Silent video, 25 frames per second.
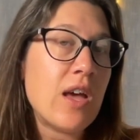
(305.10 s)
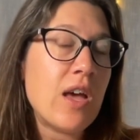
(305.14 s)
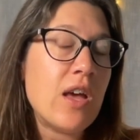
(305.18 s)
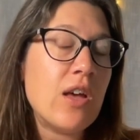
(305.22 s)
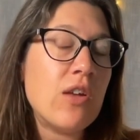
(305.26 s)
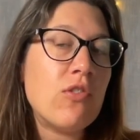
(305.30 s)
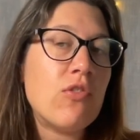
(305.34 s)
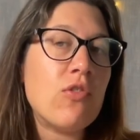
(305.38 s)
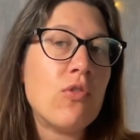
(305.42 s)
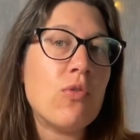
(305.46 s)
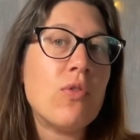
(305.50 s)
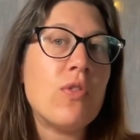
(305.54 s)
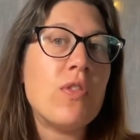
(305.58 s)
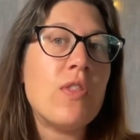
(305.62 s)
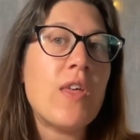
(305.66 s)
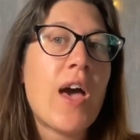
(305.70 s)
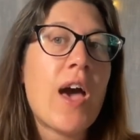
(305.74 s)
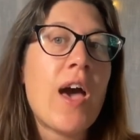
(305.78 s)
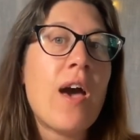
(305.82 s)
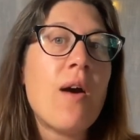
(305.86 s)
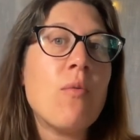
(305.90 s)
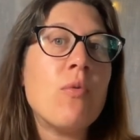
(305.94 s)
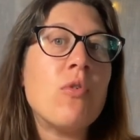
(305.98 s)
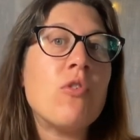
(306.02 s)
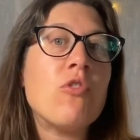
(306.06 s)
So
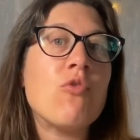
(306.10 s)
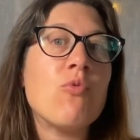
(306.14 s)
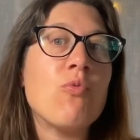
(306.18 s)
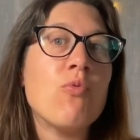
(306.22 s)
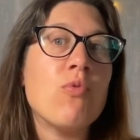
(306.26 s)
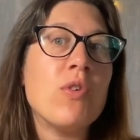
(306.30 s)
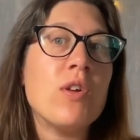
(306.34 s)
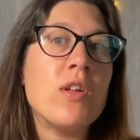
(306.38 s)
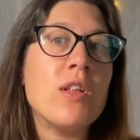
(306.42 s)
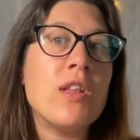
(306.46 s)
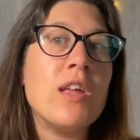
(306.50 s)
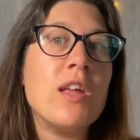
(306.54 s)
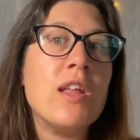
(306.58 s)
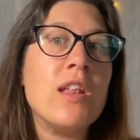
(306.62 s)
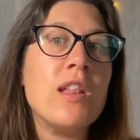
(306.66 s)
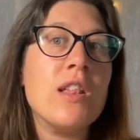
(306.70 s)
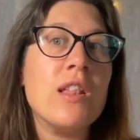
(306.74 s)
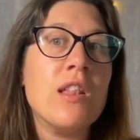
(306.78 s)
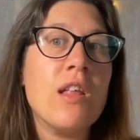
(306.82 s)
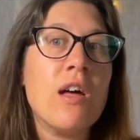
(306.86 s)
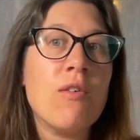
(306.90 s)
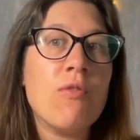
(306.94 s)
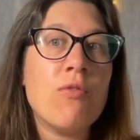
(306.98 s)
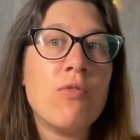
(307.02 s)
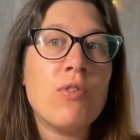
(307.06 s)
that was really
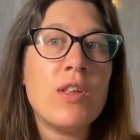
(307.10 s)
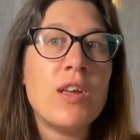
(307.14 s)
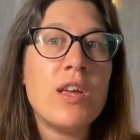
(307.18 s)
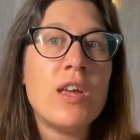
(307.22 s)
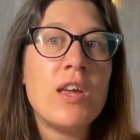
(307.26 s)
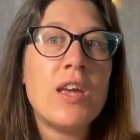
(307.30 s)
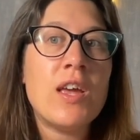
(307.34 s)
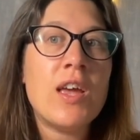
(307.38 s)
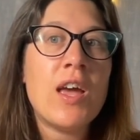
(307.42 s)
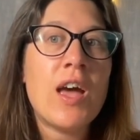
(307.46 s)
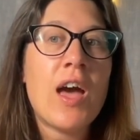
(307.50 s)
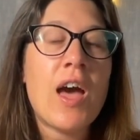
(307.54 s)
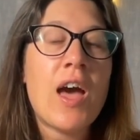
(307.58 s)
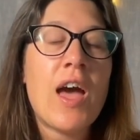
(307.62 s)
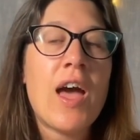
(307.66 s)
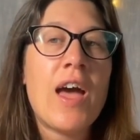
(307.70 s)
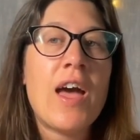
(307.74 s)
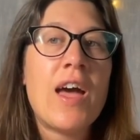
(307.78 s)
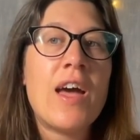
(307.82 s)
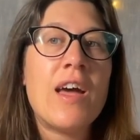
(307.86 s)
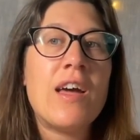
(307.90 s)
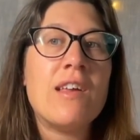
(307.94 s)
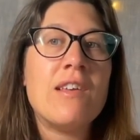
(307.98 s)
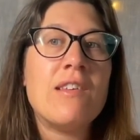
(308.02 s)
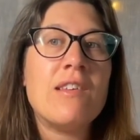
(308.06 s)
lovely.
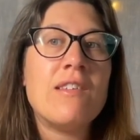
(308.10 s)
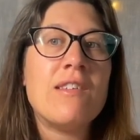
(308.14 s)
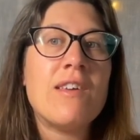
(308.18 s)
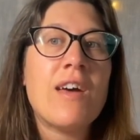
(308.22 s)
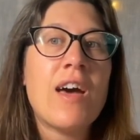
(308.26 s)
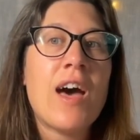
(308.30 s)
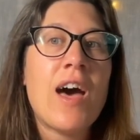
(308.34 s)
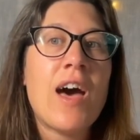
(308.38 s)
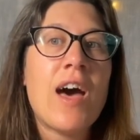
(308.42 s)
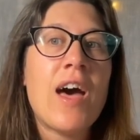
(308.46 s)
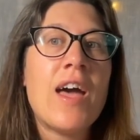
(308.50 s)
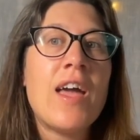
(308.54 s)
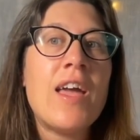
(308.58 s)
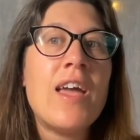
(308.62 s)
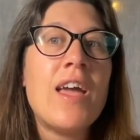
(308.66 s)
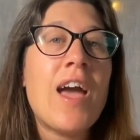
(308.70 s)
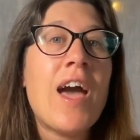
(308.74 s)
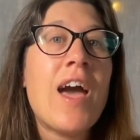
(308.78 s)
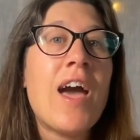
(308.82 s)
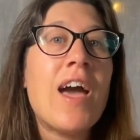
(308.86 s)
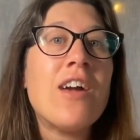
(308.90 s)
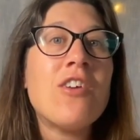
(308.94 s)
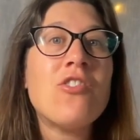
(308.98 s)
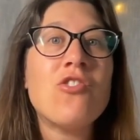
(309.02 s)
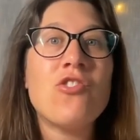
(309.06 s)
And I
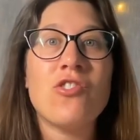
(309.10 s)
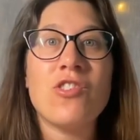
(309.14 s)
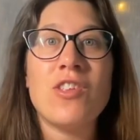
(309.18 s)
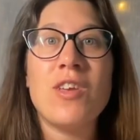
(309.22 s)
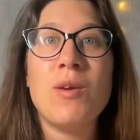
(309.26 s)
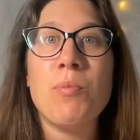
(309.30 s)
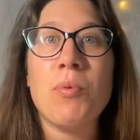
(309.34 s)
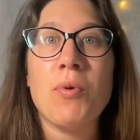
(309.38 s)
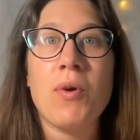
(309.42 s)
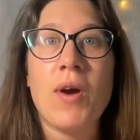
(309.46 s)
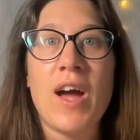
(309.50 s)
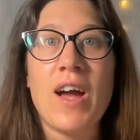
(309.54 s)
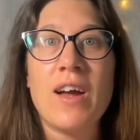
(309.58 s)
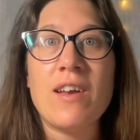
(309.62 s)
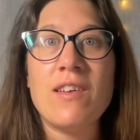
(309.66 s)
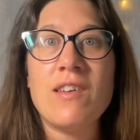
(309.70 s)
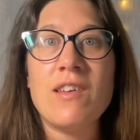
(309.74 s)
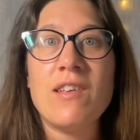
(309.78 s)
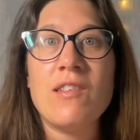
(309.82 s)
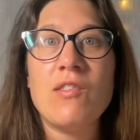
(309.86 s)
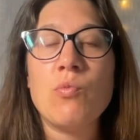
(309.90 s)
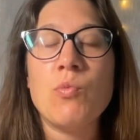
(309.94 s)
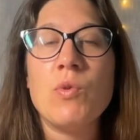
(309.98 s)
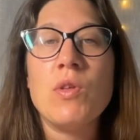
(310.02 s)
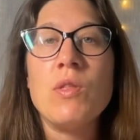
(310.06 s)
actually
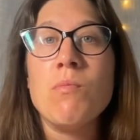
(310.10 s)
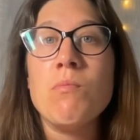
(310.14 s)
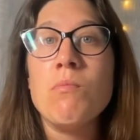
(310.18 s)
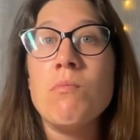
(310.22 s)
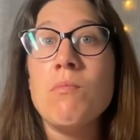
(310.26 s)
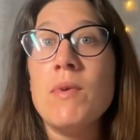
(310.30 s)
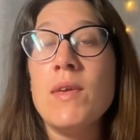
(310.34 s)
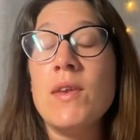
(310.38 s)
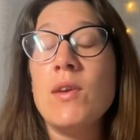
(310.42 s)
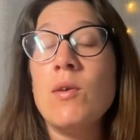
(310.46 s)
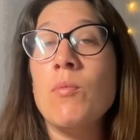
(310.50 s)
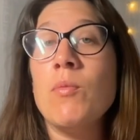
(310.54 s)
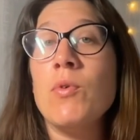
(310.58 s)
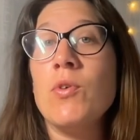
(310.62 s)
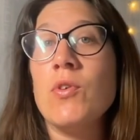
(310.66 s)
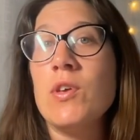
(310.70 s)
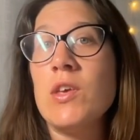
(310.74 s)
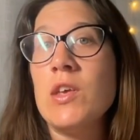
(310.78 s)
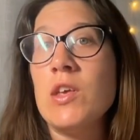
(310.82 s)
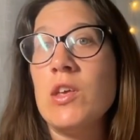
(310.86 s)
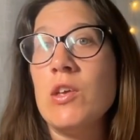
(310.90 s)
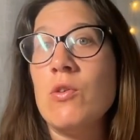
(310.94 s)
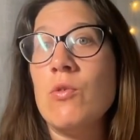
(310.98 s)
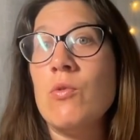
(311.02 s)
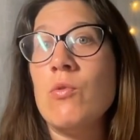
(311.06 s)
practice with minimal
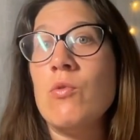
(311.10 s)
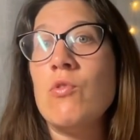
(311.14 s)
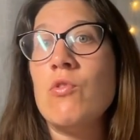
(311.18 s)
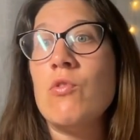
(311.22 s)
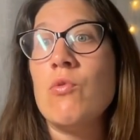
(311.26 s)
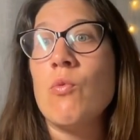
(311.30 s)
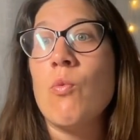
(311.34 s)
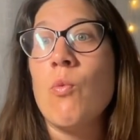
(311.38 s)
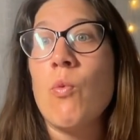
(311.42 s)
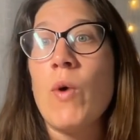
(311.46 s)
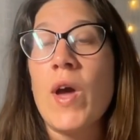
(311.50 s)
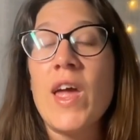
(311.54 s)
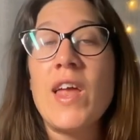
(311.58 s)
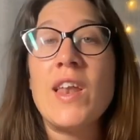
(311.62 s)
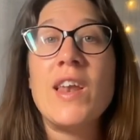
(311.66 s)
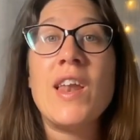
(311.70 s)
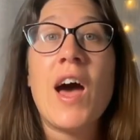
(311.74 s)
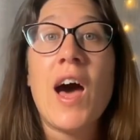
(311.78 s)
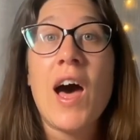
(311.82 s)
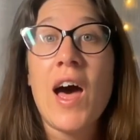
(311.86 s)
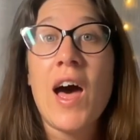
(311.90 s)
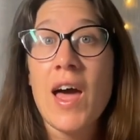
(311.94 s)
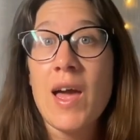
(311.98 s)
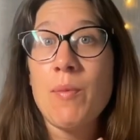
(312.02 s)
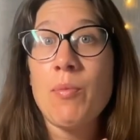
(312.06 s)
cues when
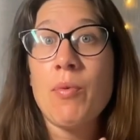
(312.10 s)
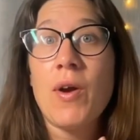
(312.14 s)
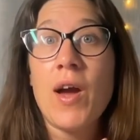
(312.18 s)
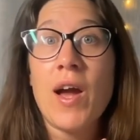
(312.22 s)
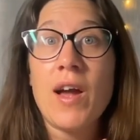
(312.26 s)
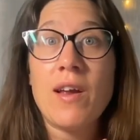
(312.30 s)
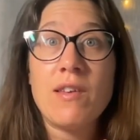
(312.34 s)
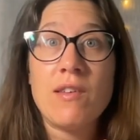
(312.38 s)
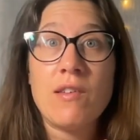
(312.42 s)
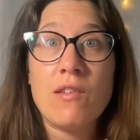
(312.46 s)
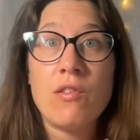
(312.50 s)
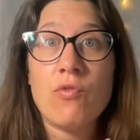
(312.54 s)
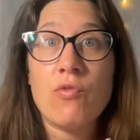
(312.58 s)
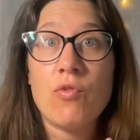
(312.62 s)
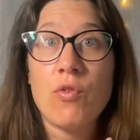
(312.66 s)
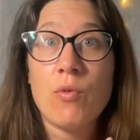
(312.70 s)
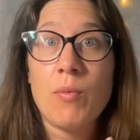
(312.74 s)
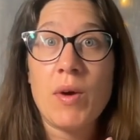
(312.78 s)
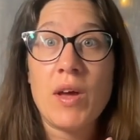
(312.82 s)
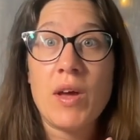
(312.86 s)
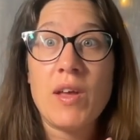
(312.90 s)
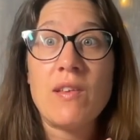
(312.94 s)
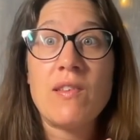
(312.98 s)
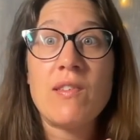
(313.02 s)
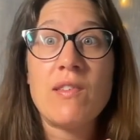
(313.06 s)
I practice for
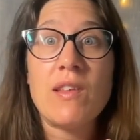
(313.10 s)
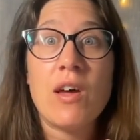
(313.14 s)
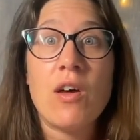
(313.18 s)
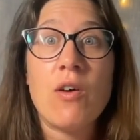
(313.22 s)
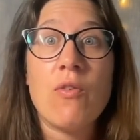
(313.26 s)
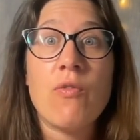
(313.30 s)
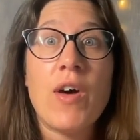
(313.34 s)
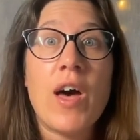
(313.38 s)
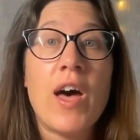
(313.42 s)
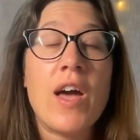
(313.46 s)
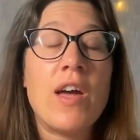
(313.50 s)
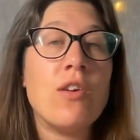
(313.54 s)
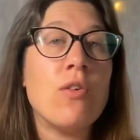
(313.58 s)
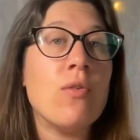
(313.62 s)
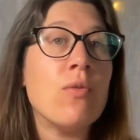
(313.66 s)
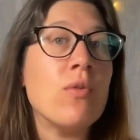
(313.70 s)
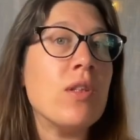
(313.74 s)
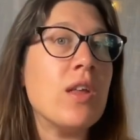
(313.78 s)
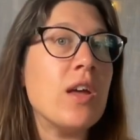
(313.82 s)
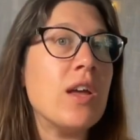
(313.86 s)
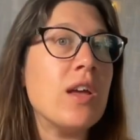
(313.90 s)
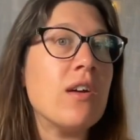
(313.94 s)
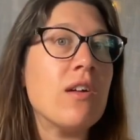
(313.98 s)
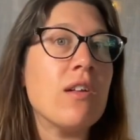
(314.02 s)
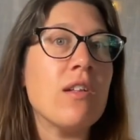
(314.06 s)
myself. I don't
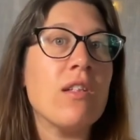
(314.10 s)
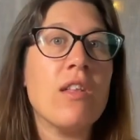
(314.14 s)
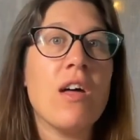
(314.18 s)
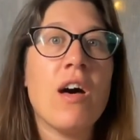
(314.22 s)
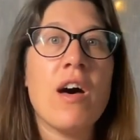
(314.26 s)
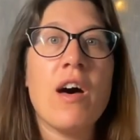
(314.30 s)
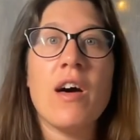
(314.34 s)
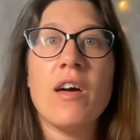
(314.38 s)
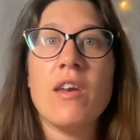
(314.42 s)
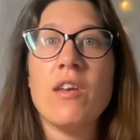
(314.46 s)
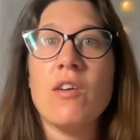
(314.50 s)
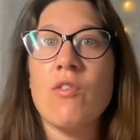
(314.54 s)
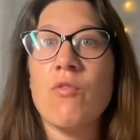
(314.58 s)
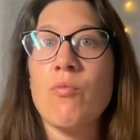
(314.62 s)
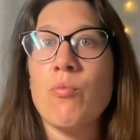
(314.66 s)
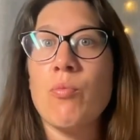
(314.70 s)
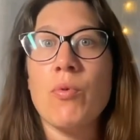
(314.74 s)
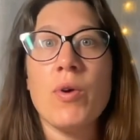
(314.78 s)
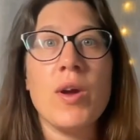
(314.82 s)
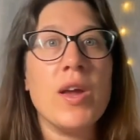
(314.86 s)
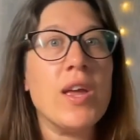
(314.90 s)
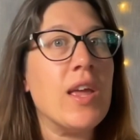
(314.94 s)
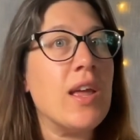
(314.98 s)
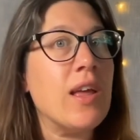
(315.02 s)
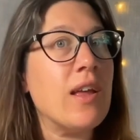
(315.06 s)
like a lot of
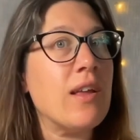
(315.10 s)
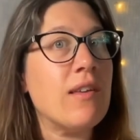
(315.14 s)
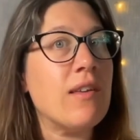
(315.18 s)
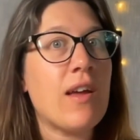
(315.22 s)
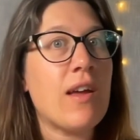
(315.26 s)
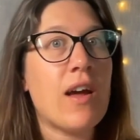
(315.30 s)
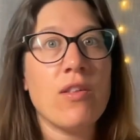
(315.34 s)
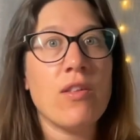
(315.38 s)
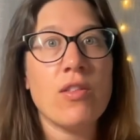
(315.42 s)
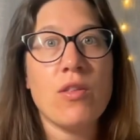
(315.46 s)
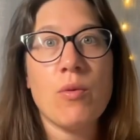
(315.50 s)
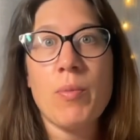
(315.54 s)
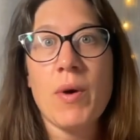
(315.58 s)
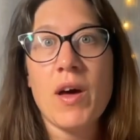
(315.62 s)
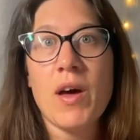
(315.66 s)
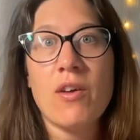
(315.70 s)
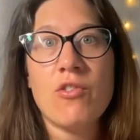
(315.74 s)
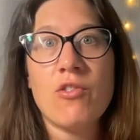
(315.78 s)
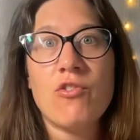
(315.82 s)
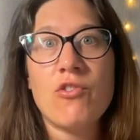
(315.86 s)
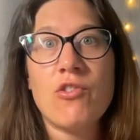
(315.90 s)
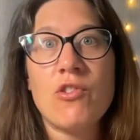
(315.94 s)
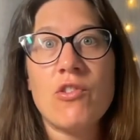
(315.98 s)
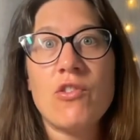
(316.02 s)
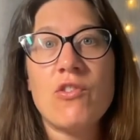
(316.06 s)
breaking down the
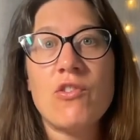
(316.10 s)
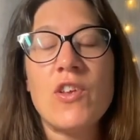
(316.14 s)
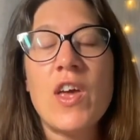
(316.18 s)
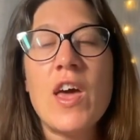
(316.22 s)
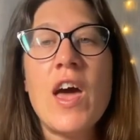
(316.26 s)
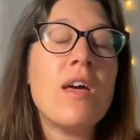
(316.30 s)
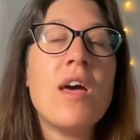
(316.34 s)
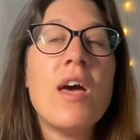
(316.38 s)
postures.